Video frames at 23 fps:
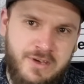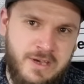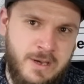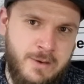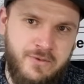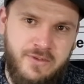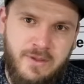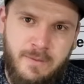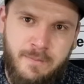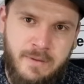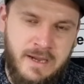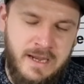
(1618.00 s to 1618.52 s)

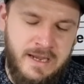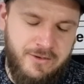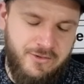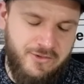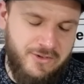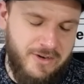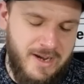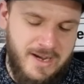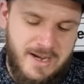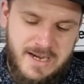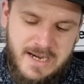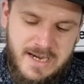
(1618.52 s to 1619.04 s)
use the
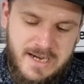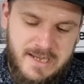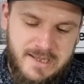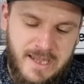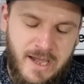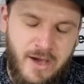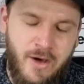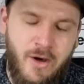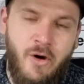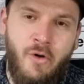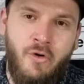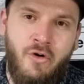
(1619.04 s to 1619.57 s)
pitch,
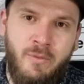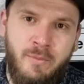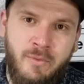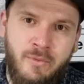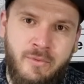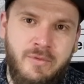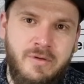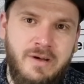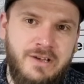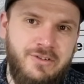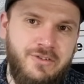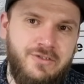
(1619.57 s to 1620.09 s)
they're
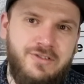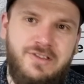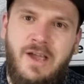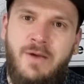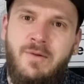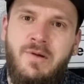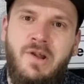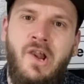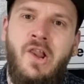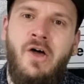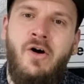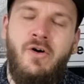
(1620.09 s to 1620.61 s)
horrible. They just
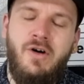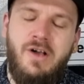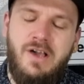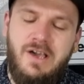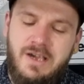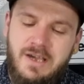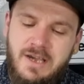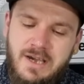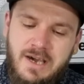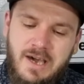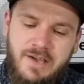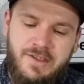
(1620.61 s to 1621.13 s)
don't lock.
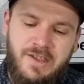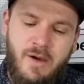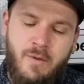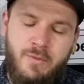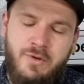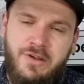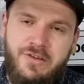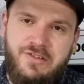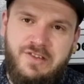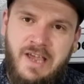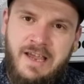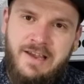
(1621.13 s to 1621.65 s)
They don't
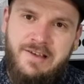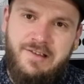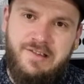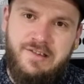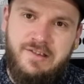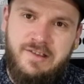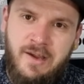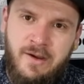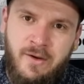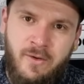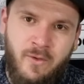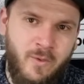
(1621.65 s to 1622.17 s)
want to stay
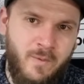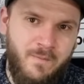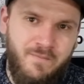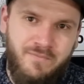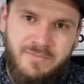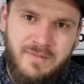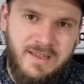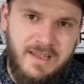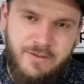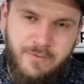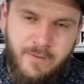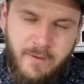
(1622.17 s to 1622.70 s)
still.
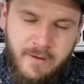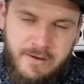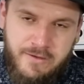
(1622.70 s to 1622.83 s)
It's very